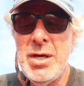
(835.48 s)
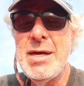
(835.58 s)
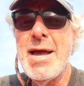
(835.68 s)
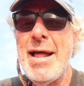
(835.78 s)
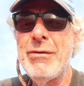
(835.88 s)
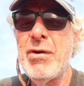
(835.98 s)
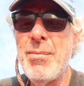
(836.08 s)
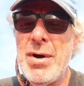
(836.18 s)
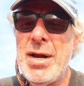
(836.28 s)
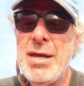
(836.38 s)
he got
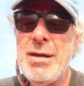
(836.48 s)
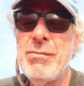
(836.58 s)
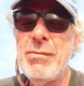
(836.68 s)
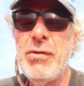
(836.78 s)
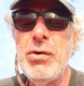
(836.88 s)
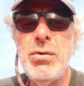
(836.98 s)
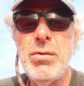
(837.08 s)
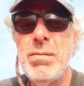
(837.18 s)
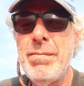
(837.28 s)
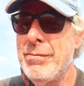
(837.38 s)
somebody
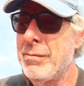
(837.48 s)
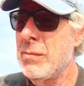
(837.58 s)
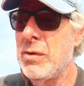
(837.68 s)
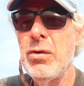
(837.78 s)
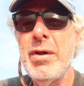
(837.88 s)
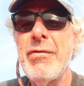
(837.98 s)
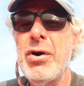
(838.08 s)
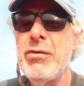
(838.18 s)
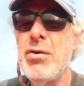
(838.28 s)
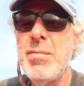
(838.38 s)
to
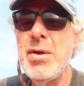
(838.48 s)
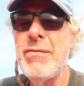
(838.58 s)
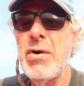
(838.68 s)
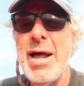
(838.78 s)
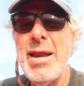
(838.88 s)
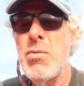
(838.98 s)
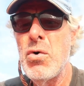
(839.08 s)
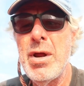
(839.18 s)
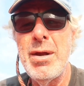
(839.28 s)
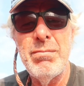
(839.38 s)
deliver it to me Friday
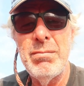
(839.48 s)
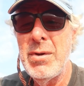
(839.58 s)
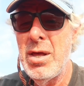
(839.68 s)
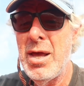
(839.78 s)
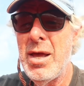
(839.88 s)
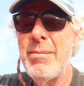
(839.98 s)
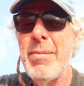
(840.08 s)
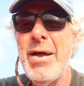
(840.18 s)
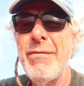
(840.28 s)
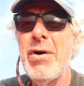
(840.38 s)
morning, and
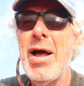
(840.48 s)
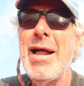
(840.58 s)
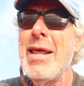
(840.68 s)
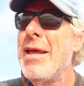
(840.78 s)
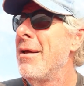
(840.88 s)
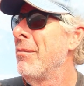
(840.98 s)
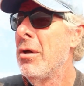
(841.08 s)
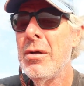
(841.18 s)
by Friday